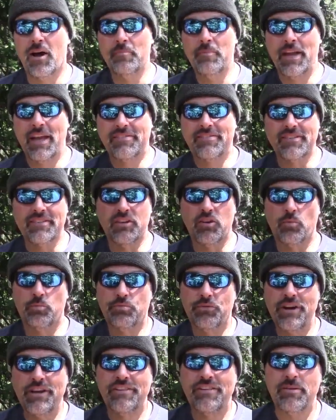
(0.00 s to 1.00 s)
Um, it's a little
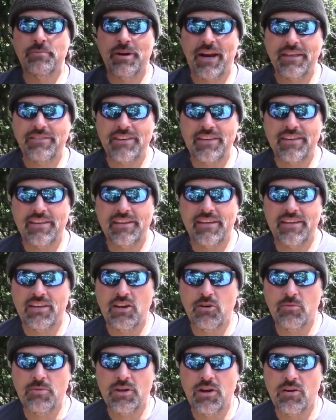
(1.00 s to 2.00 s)
breezy, but I think you can
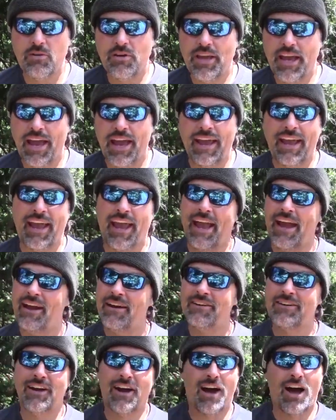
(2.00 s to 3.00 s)
hear me okay.
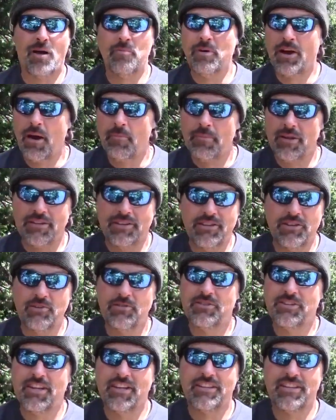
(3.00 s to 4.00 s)
And uh, I'm coming to
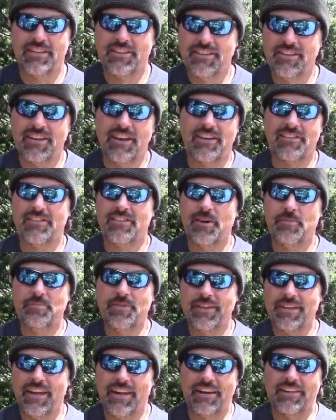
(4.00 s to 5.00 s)
you to discuss
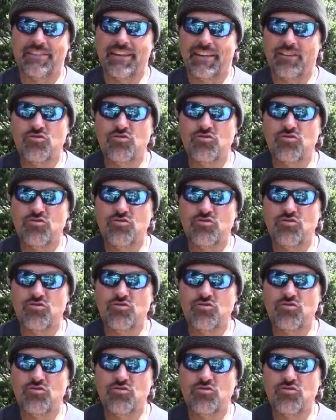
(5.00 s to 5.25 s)
something that is